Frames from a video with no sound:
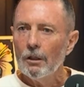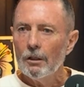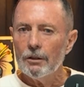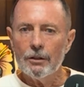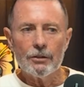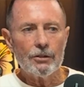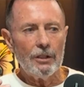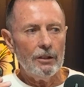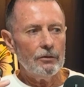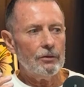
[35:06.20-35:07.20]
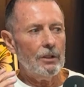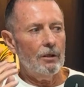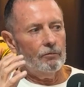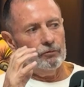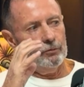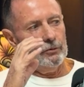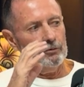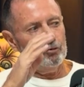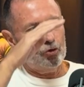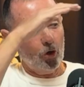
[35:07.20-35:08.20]
you just see it start
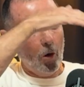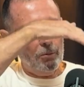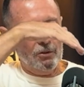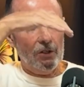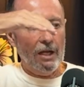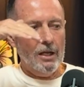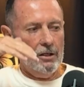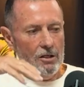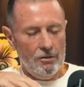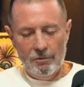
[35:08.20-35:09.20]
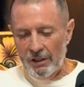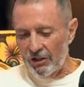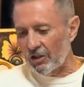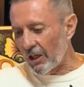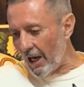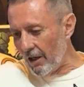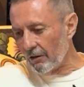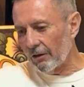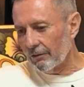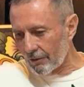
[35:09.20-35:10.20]
dropping down and be
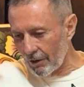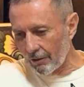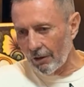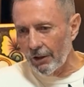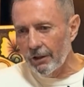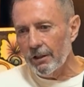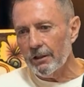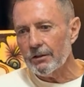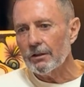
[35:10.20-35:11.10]
sand going like this.